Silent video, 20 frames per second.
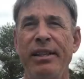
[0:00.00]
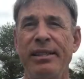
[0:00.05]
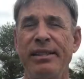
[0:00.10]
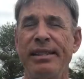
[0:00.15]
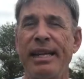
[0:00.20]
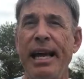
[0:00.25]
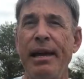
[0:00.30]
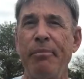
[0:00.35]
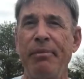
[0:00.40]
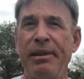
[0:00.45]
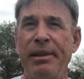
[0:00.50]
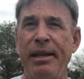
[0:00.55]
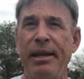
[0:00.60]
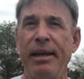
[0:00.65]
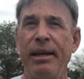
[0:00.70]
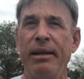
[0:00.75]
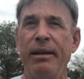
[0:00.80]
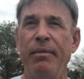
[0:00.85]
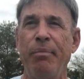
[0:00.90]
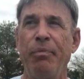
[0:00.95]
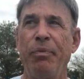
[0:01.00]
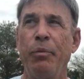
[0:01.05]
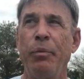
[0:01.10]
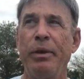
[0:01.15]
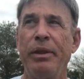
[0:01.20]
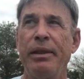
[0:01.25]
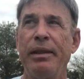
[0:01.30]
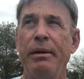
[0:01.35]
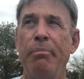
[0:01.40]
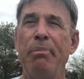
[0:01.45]
the same thing
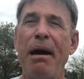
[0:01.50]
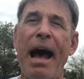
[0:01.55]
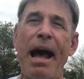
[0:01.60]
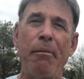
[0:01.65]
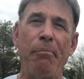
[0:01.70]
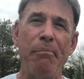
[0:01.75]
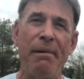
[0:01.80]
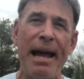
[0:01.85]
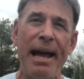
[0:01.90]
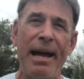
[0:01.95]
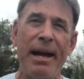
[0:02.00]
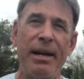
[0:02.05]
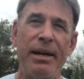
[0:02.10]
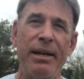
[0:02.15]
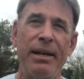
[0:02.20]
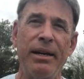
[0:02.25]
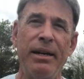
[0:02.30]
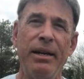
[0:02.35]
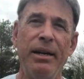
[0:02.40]
with the Batman,